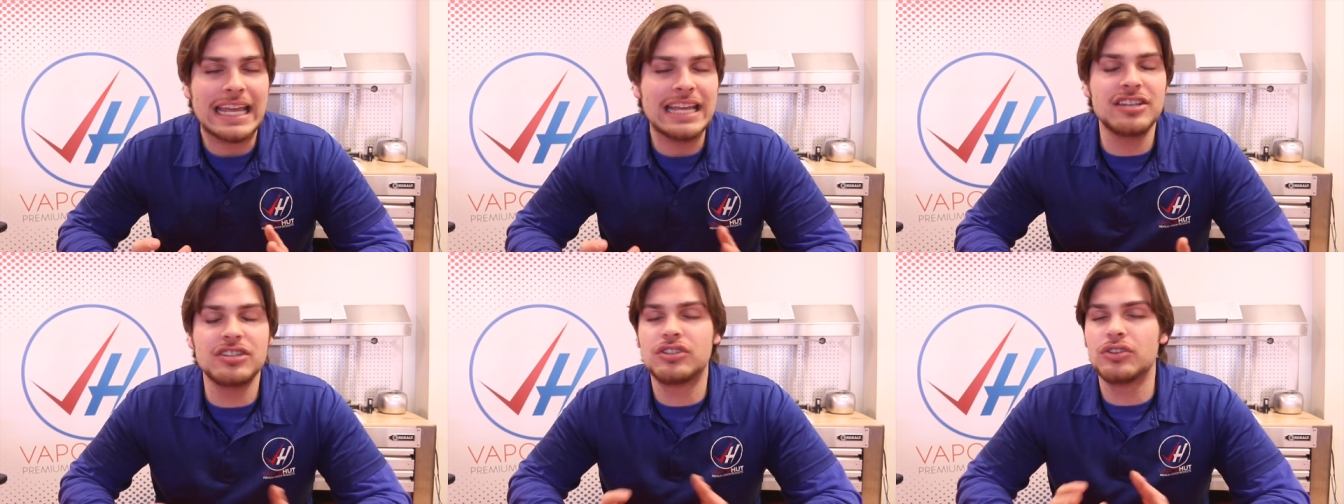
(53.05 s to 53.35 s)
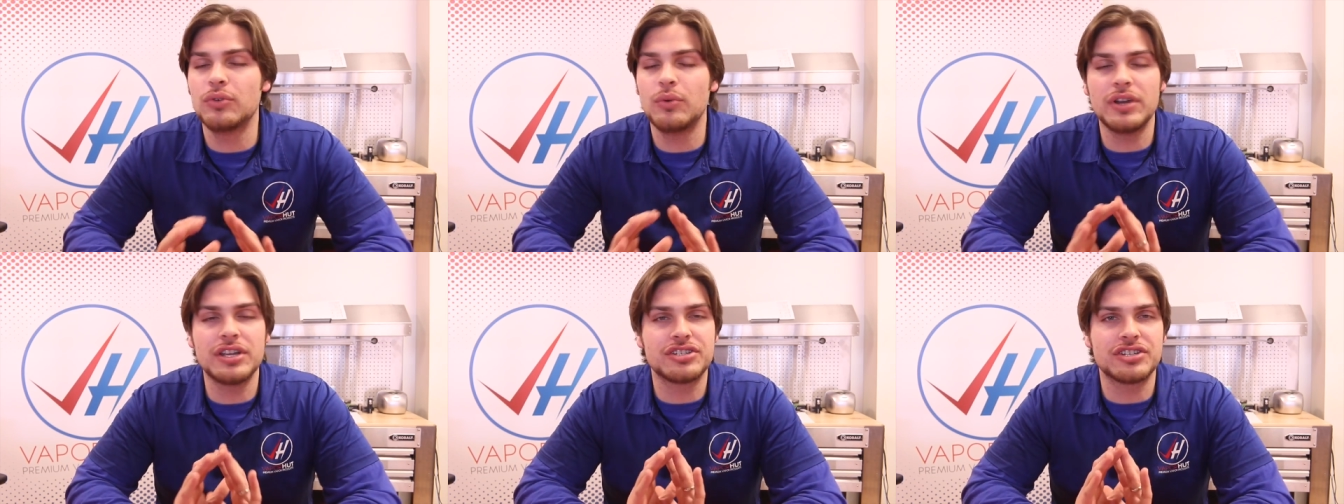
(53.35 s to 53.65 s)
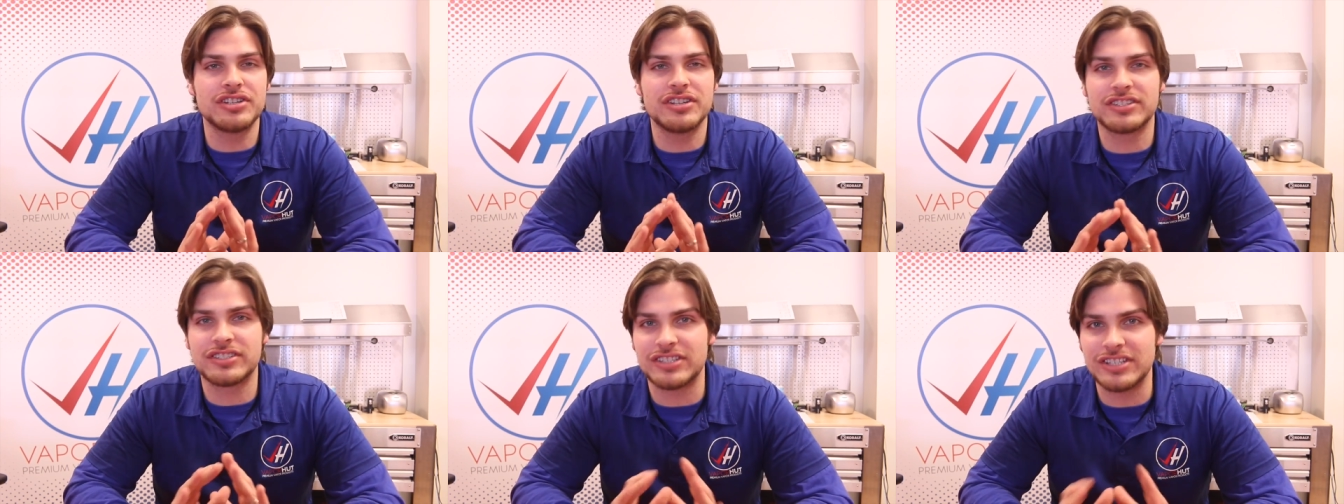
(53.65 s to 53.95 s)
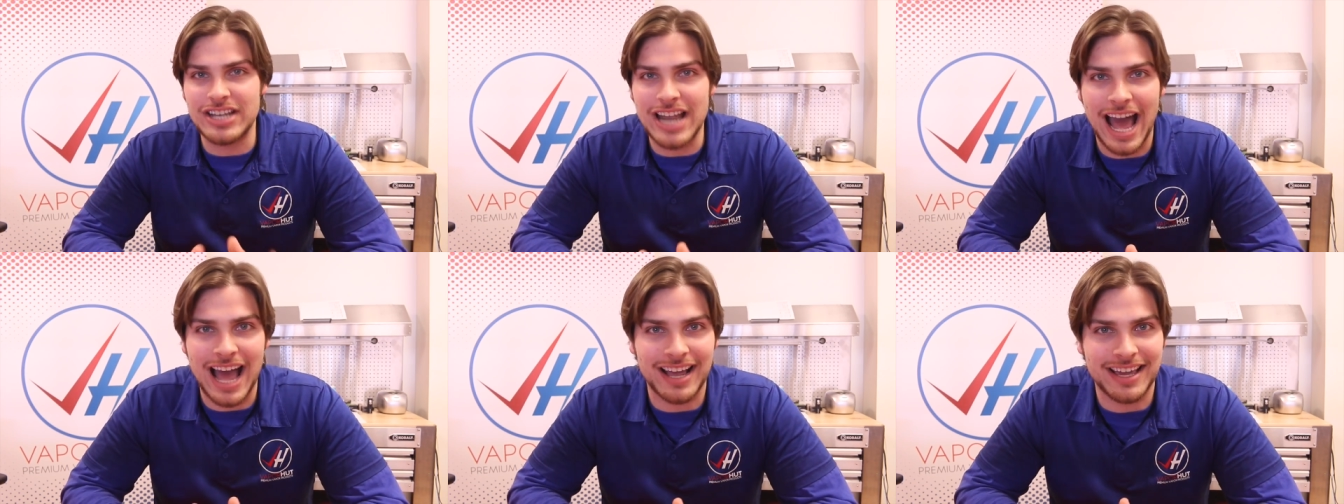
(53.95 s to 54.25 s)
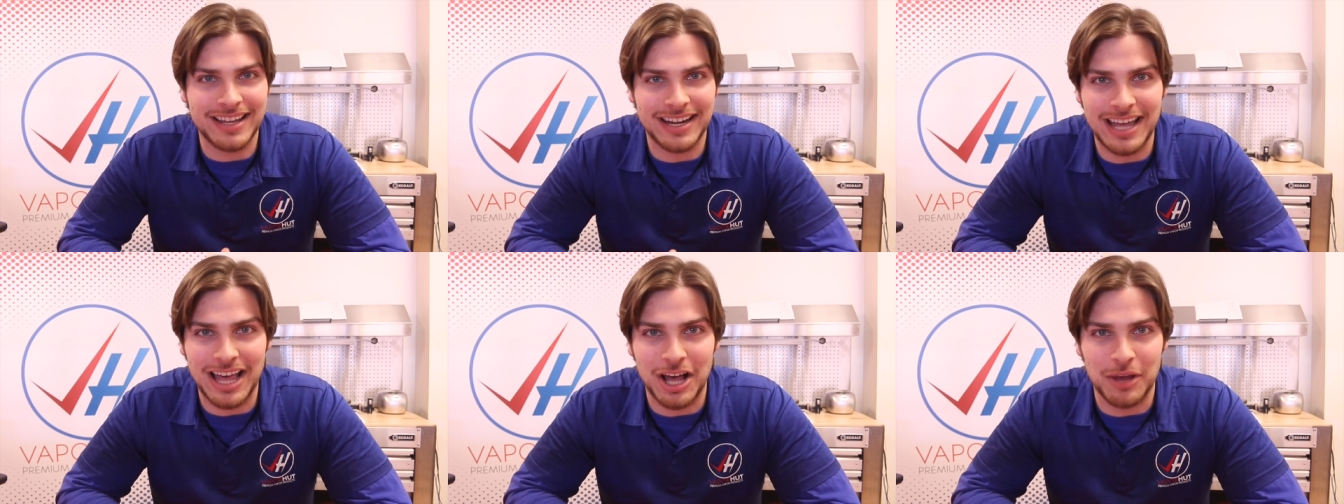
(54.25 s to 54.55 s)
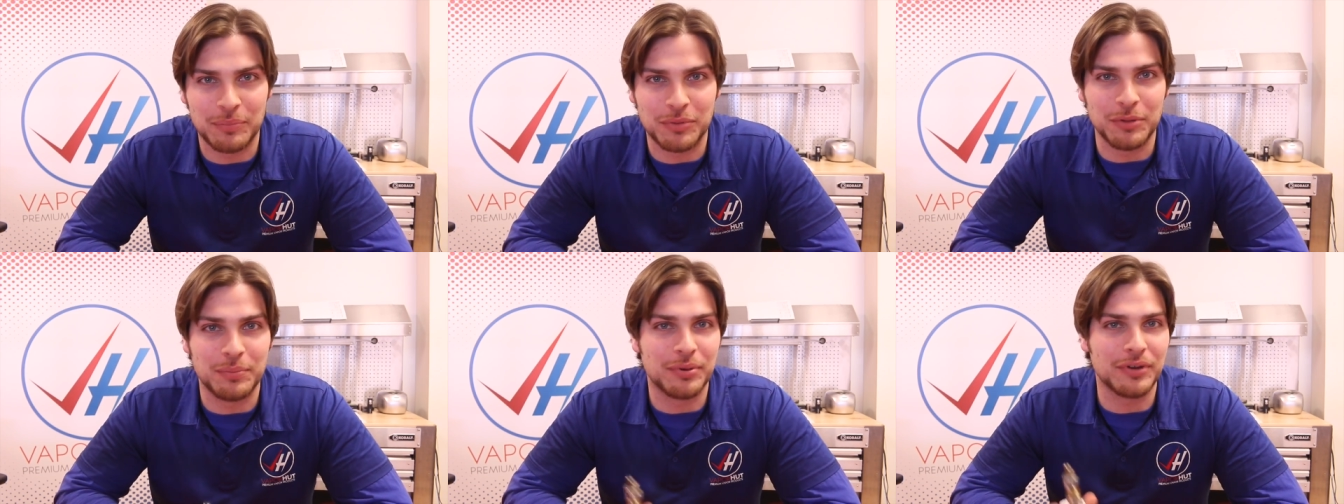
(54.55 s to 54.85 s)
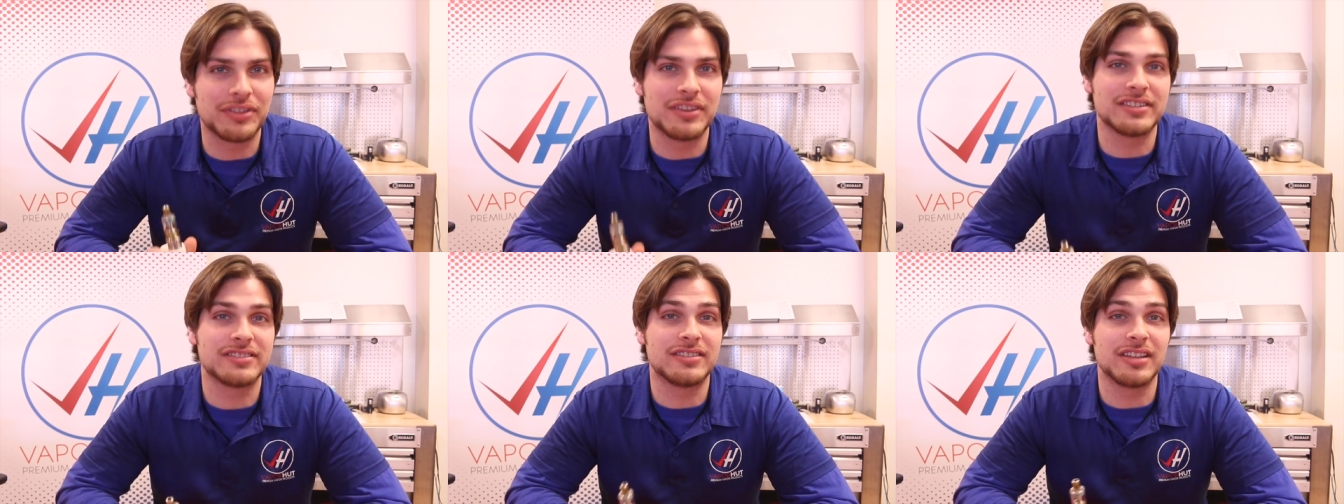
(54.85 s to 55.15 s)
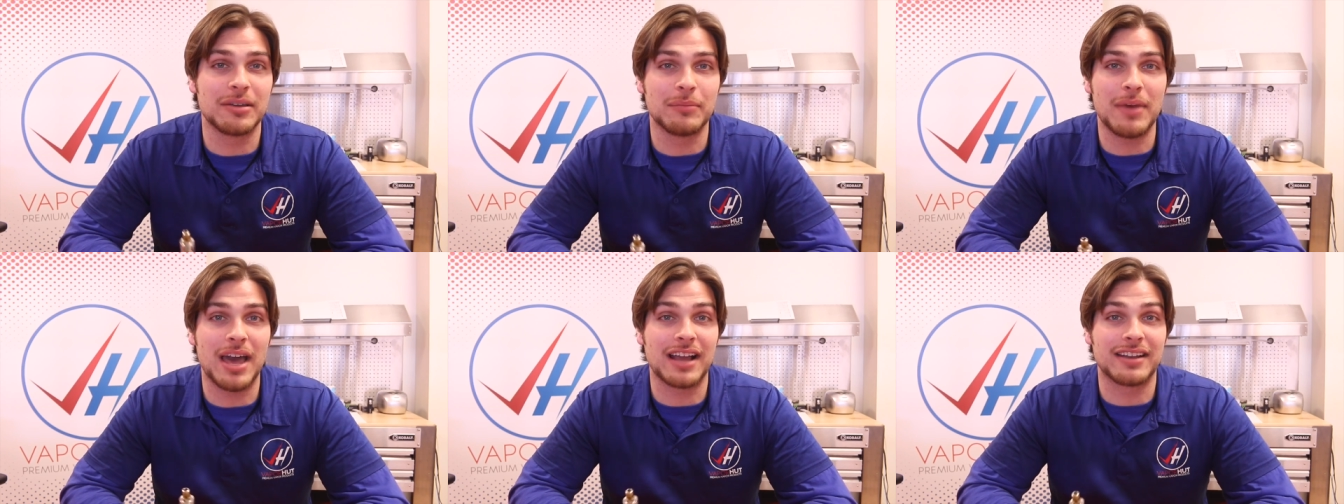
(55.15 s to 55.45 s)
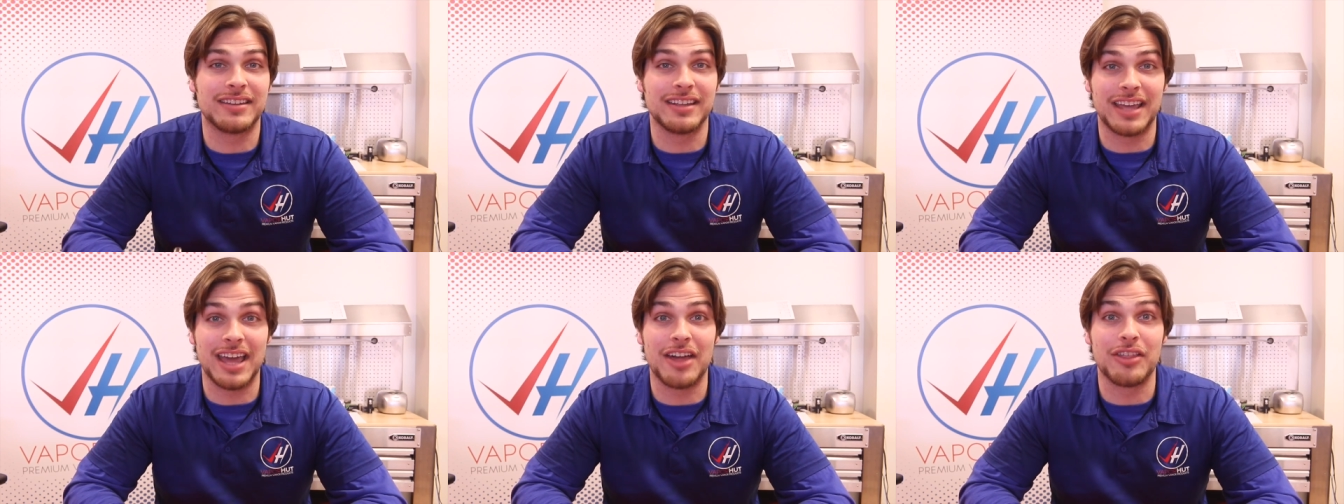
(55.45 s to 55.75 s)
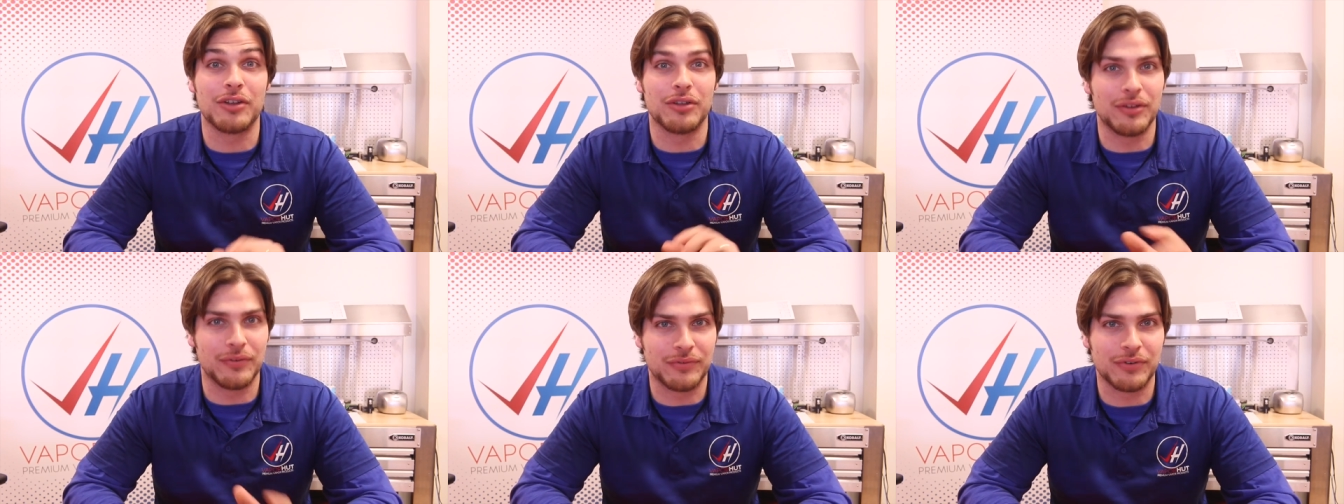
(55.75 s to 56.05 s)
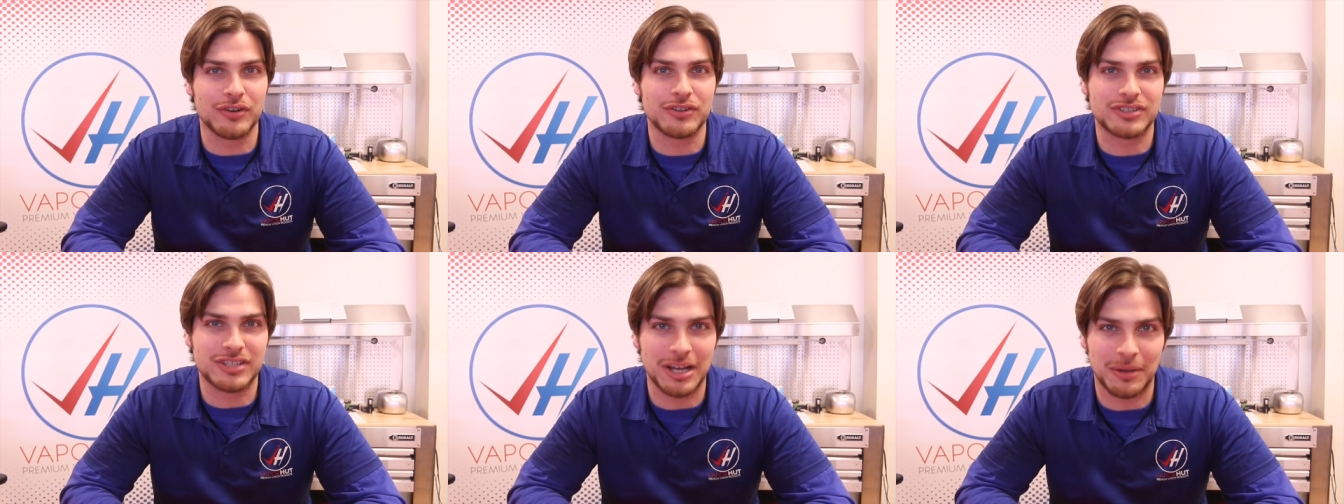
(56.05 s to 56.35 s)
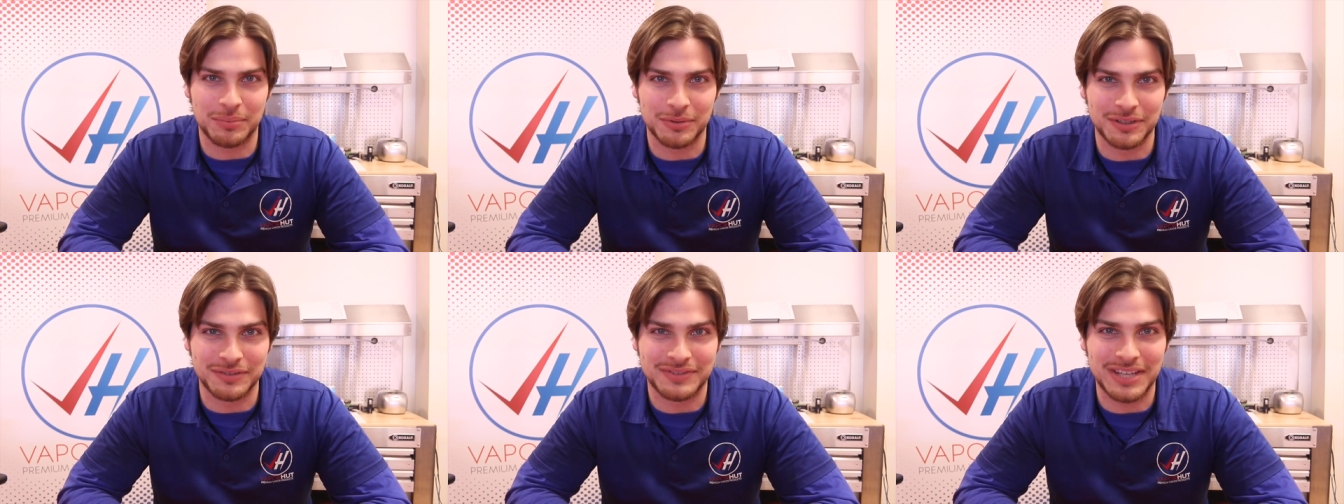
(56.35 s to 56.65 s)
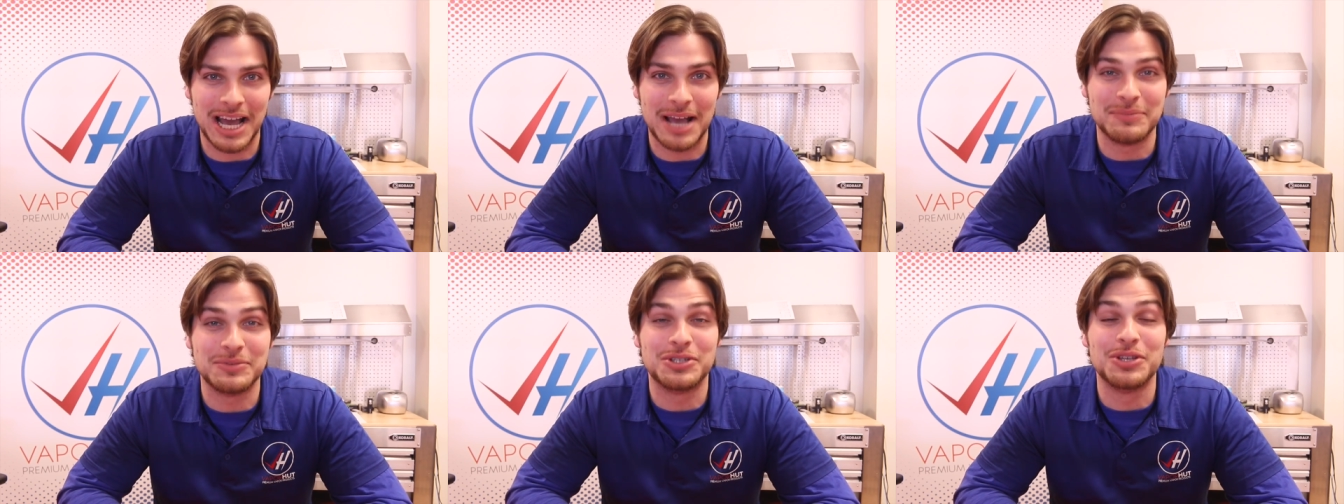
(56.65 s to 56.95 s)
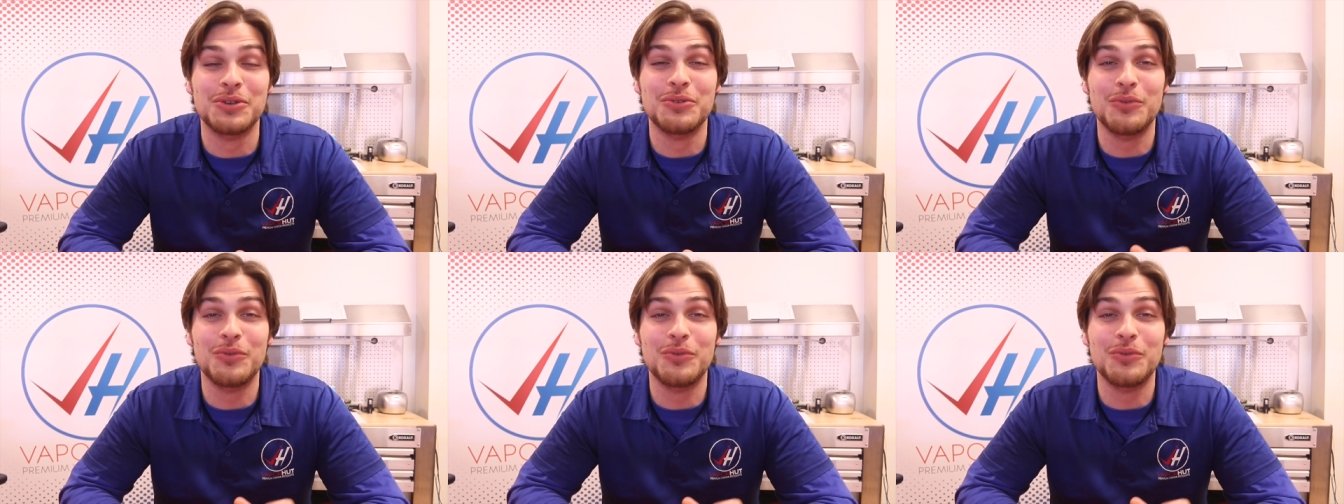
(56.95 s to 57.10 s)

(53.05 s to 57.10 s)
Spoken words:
Intuition is not going to help you put this thing back together the first couple of times.